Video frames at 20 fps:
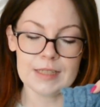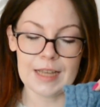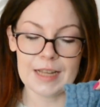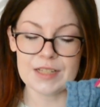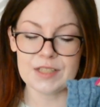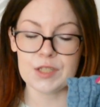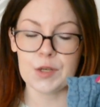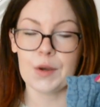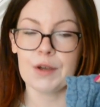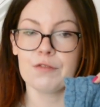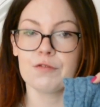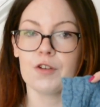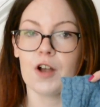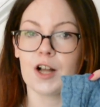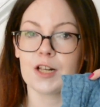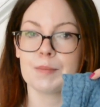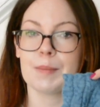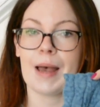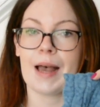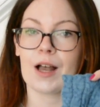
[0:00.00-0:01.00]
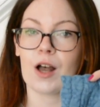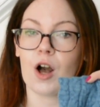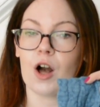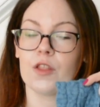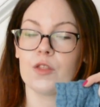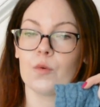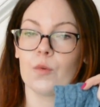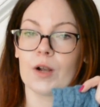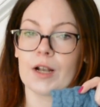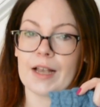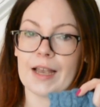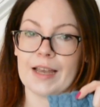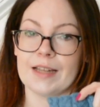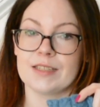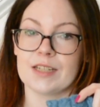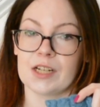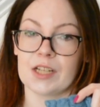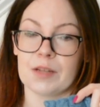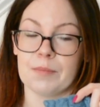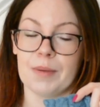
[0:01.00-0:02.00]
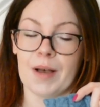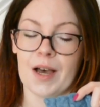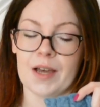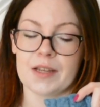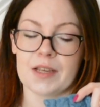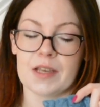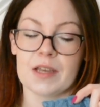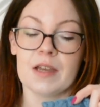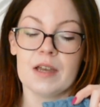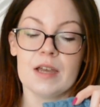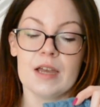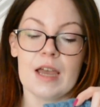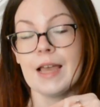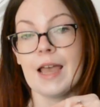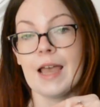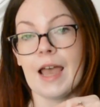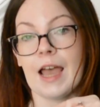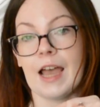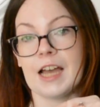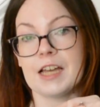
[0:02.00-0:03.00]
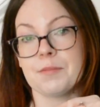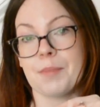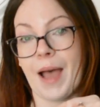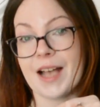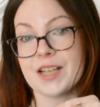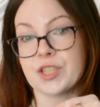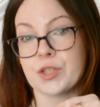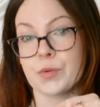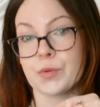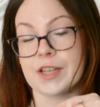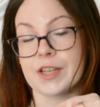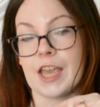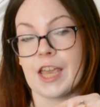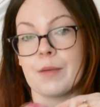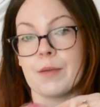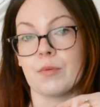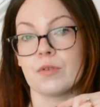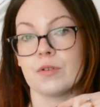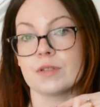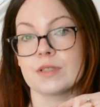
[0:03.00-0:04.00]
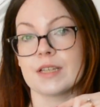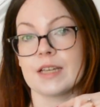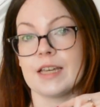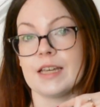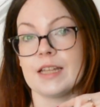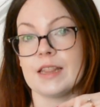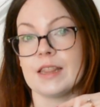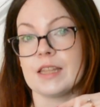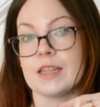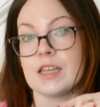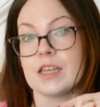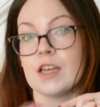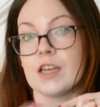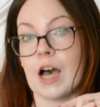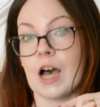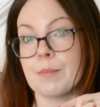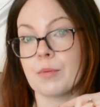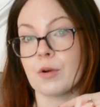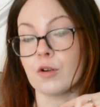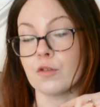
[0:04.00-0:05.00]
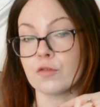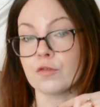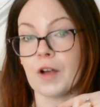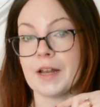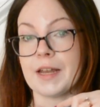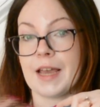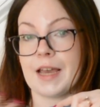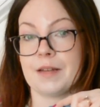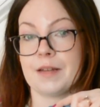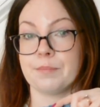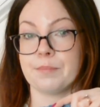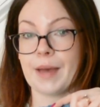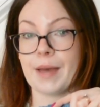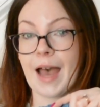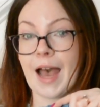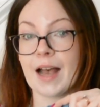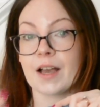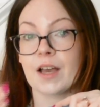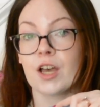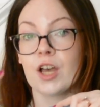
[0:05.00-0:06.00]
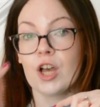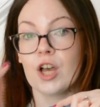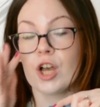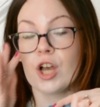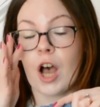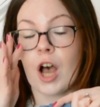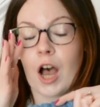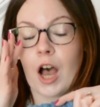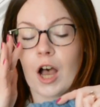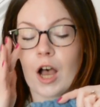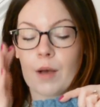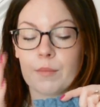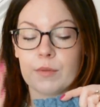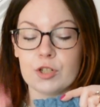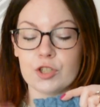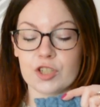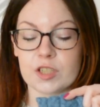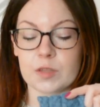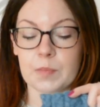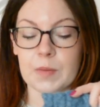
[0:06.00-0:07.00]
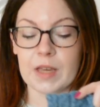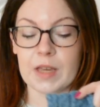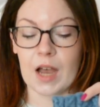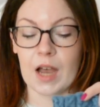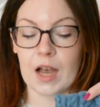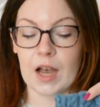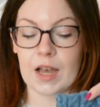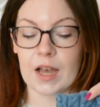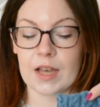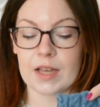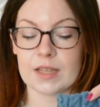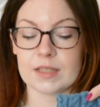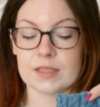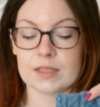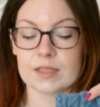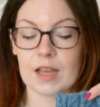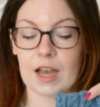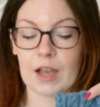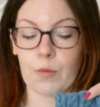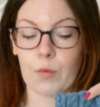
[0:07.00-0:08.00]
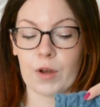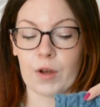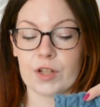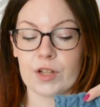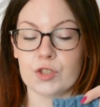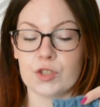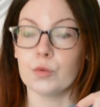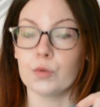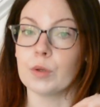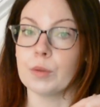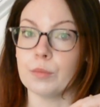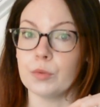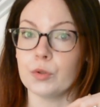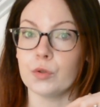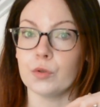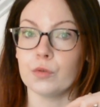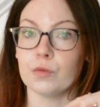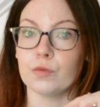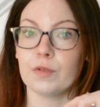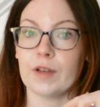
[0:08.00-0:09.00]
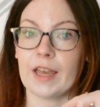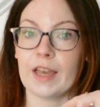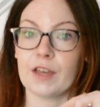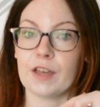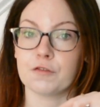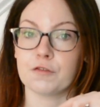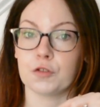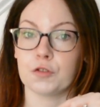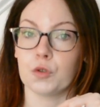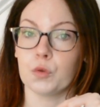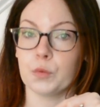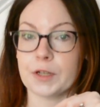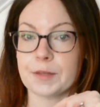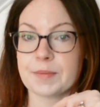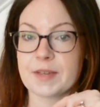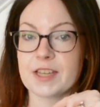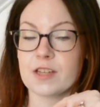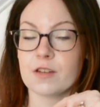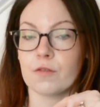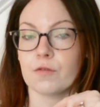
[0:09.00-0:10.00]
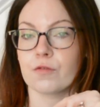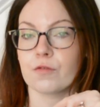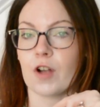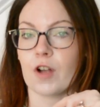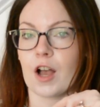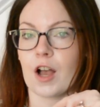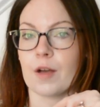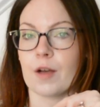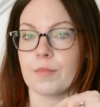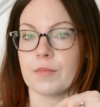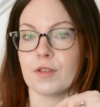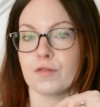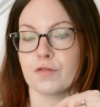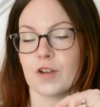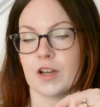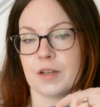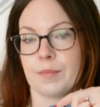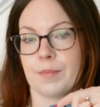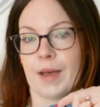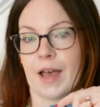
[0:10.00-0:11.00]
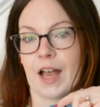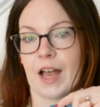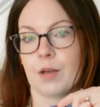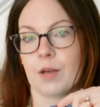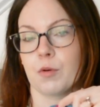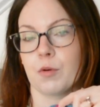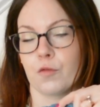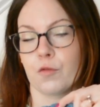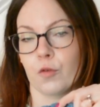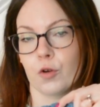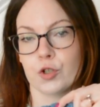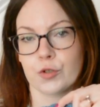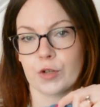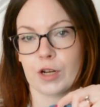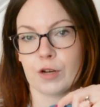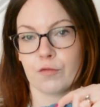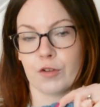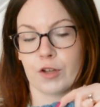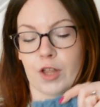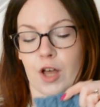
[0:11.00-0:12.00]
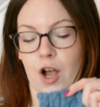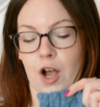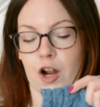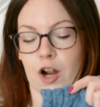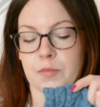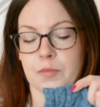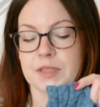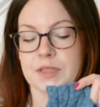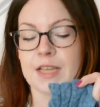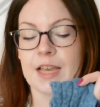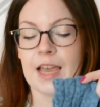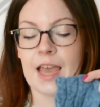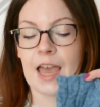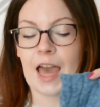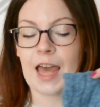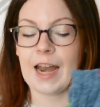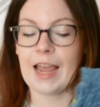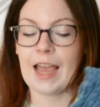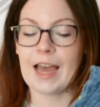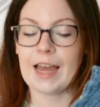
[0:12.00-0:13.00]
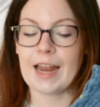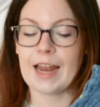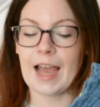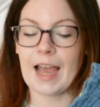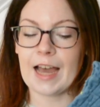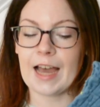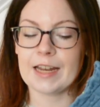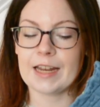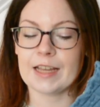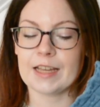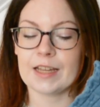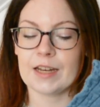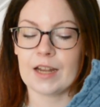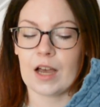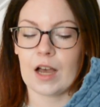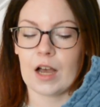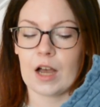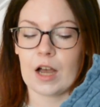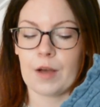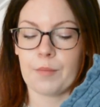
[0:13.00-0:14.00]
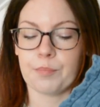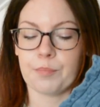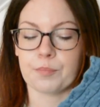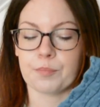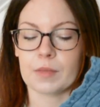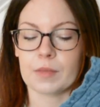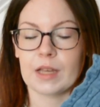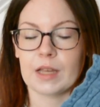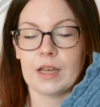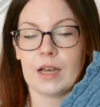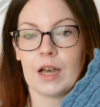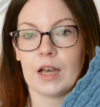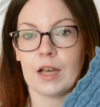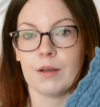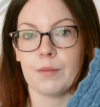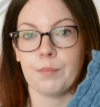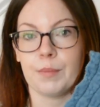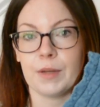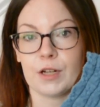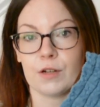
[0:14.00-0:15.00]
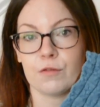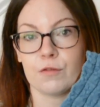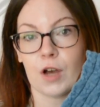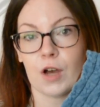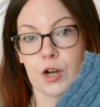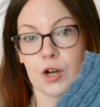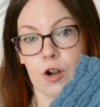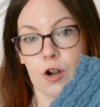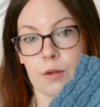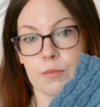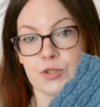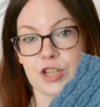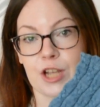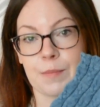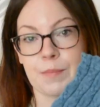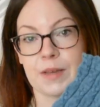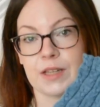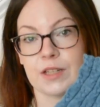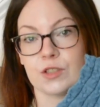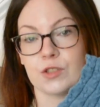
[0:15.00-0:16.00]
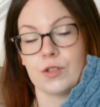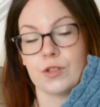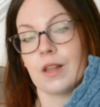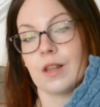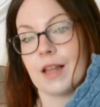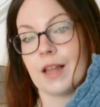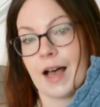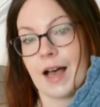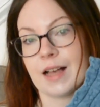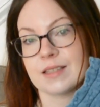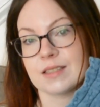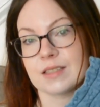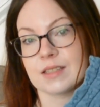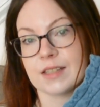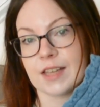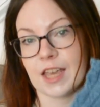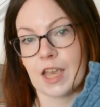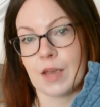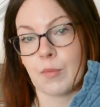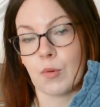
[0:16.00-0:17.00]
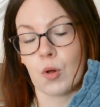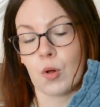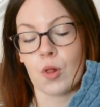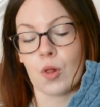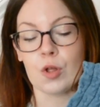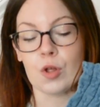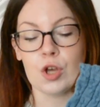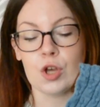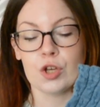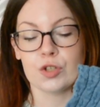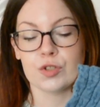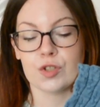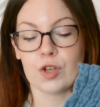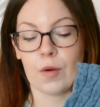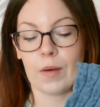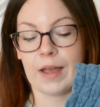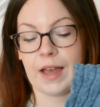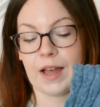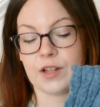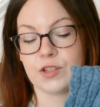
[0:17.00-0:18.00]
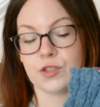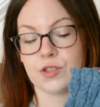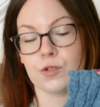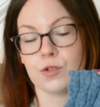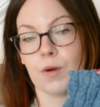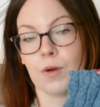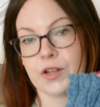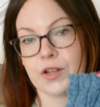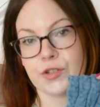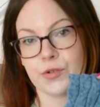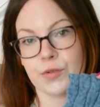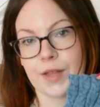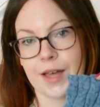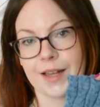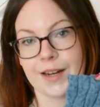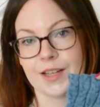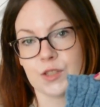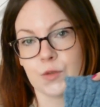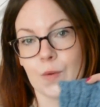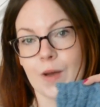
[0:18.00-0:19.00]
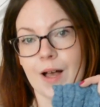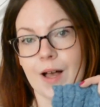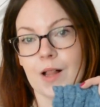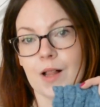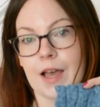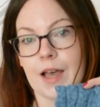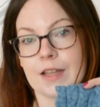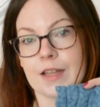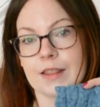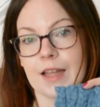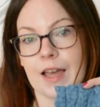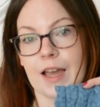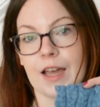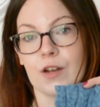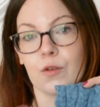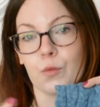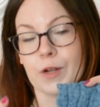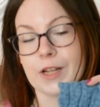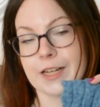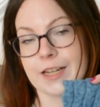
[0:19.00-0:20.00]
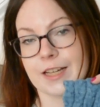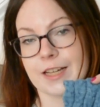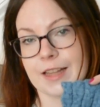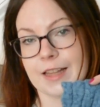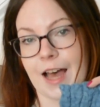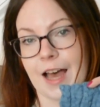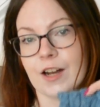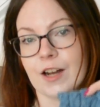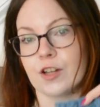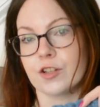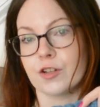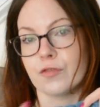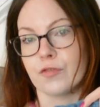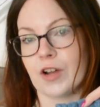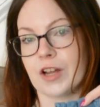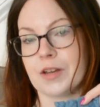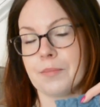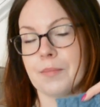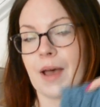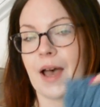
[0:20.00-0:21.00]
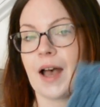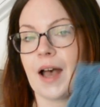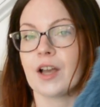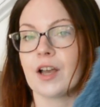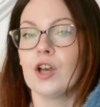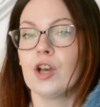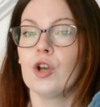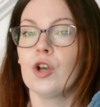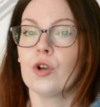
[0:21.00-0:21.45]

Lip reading: and so I frogged back all the work I had done on the body and passed 3 cables in the upper, front, and back, just because I wanted to remove a full repeat from the front and back before joining for the arms. And I had added a bit of underarm shaping to the last cable, so I had to undo that as well, and then re-knit that on the front and back,